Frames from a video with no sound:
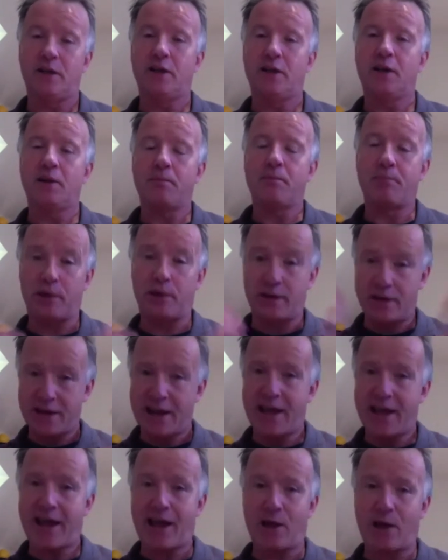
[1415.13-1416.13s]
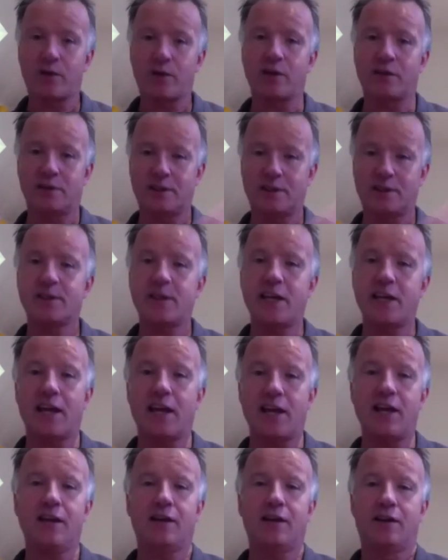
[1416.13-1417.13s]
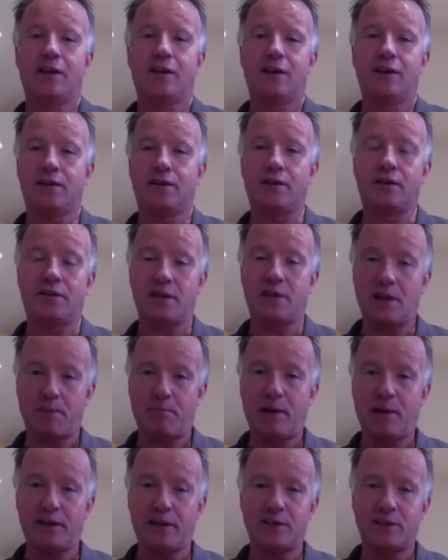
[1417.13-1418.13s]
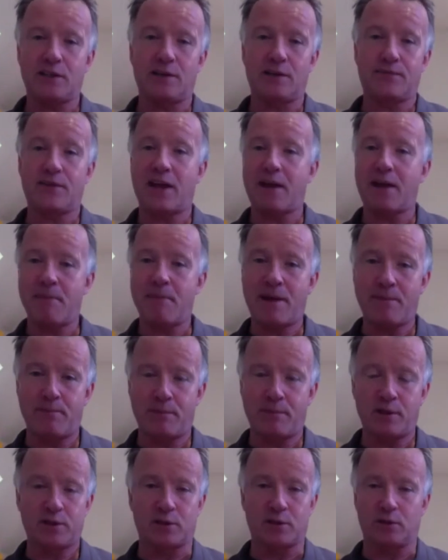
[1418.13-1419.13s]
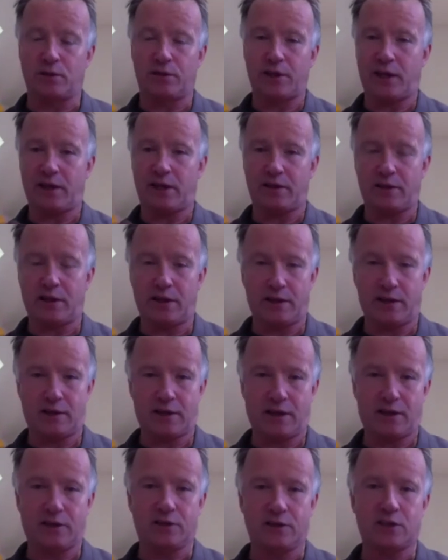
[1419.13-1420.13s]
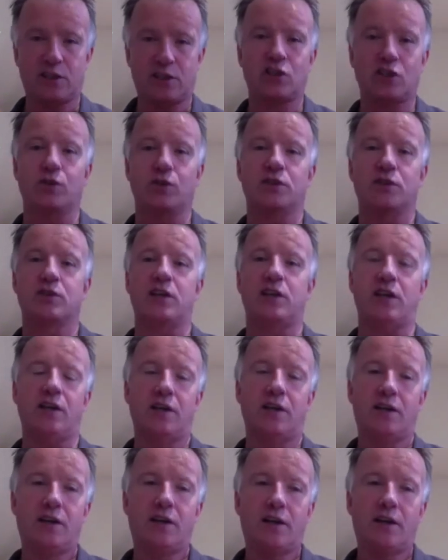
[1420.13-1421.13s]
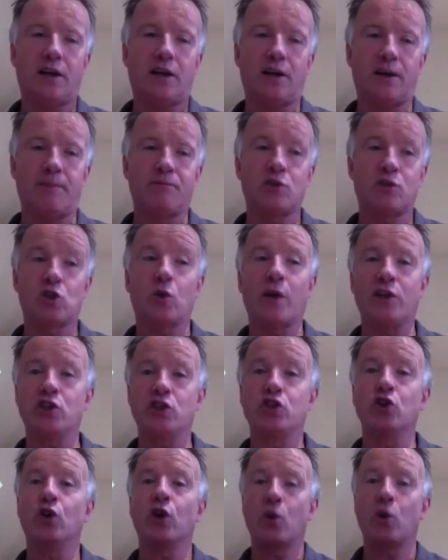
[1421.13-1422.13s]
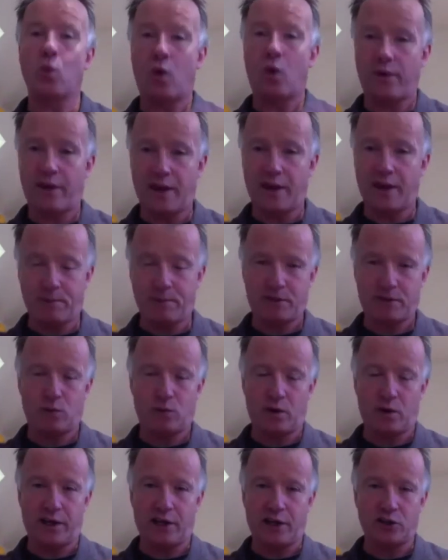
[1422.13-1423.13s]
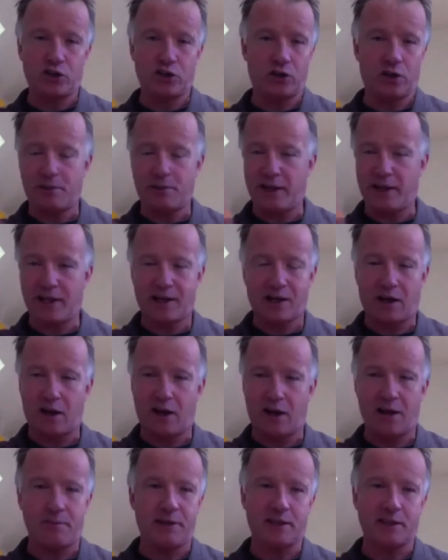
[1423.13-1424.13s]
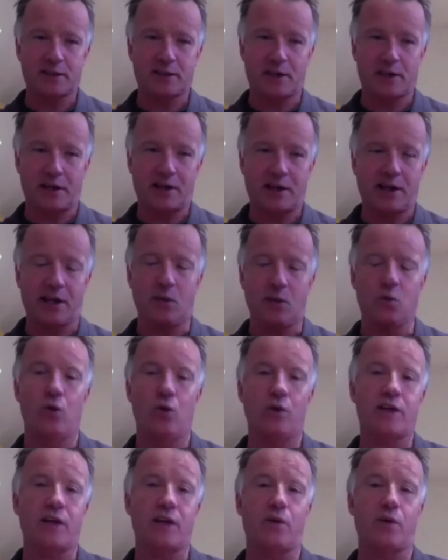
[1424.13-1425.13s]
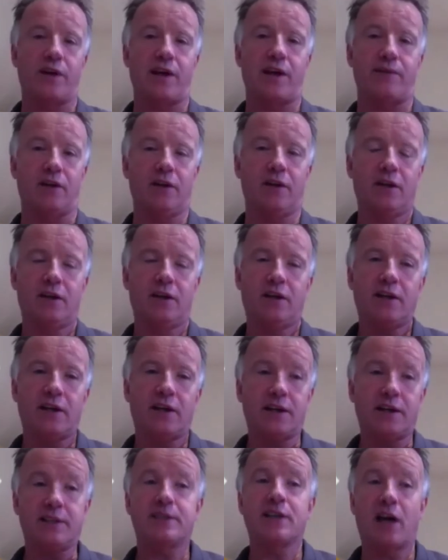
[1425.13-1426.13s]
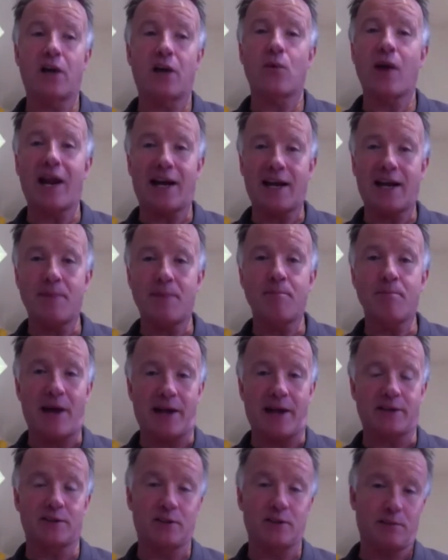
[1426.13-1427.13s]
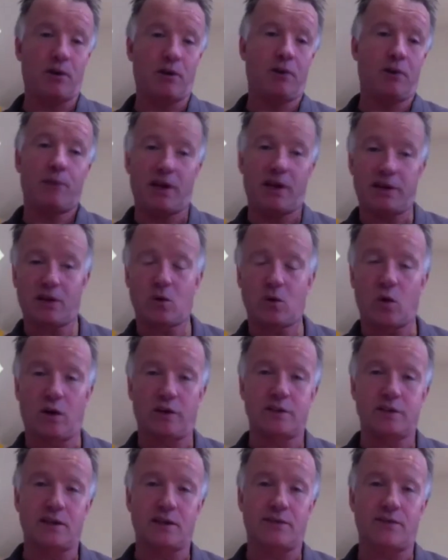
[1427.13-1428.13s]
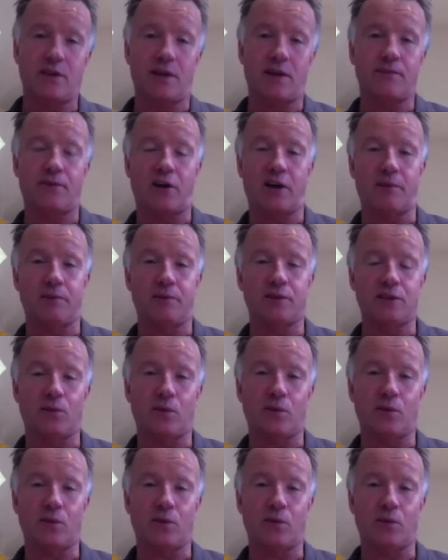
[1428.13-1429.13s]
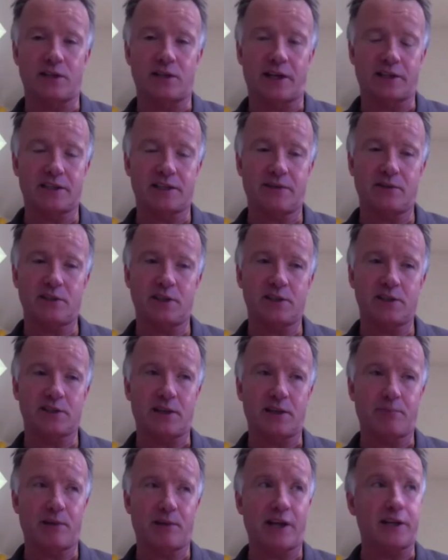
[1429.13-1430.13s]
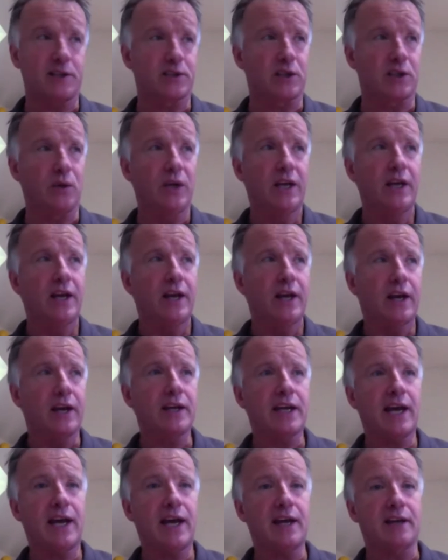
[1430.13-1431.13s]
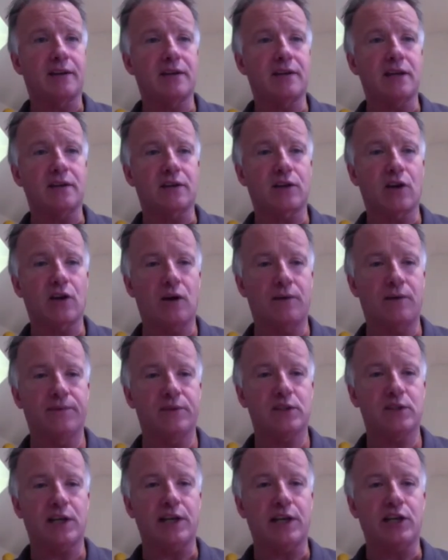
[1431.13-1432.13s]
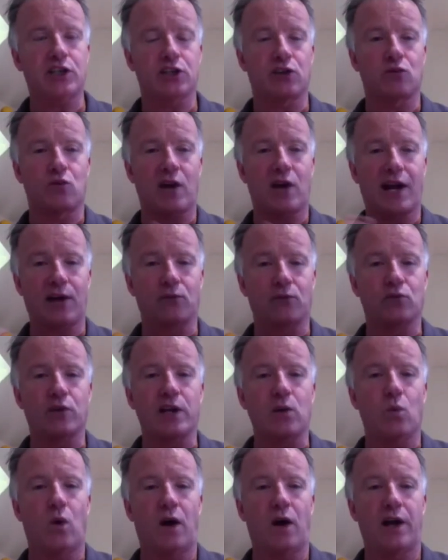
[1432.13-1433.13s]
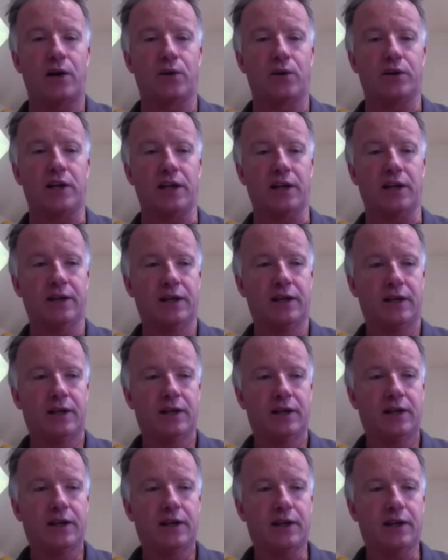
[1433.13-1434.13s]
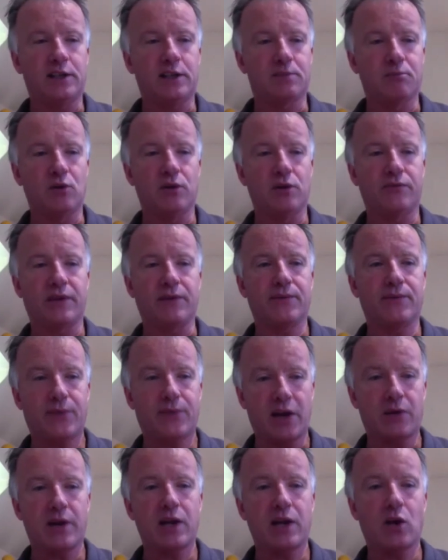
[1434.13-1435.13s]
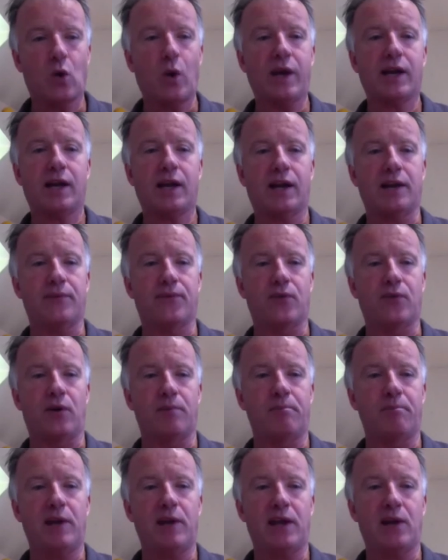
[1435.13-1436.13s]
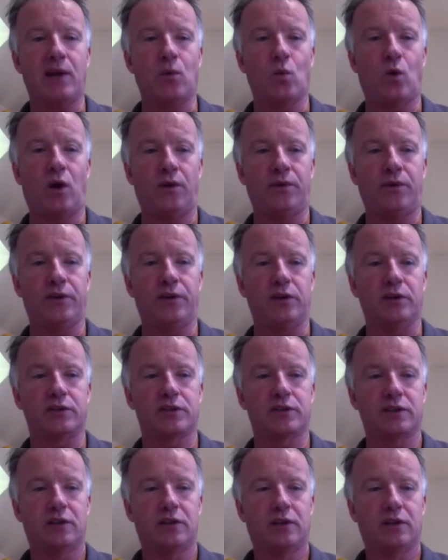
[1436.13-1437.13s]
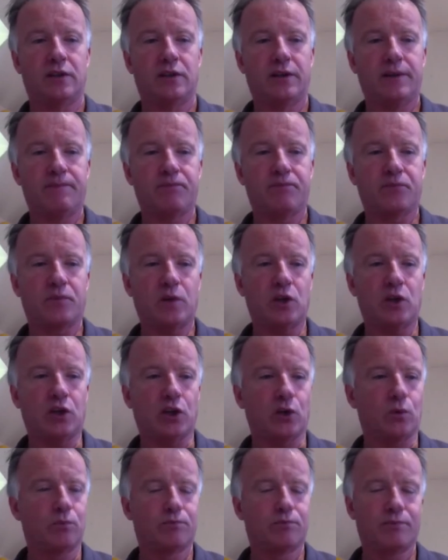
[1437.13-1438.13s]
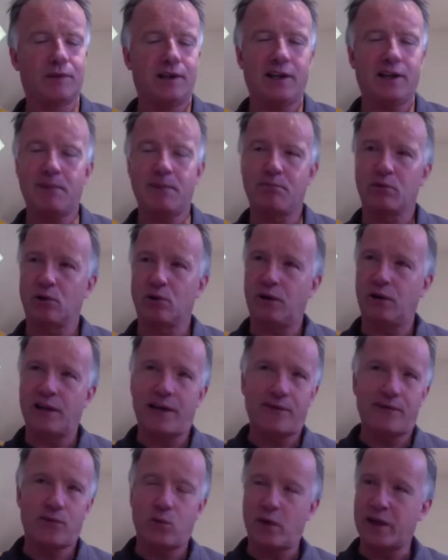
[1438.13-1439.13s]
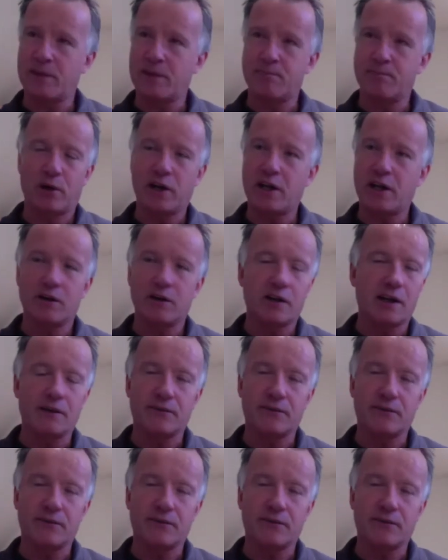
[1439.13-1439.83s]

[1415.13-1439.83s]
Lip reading: but now can see that the ability of their members or their constituency to enjoy what they enjoy, be it climbing, cycling, walking, whatever, is directly impacted upon by the quality of the environment in which those activities take place. So again, I think the conversation around rewilding is moving very quickly from being one that, you know, liberal left-wing bunny-hugging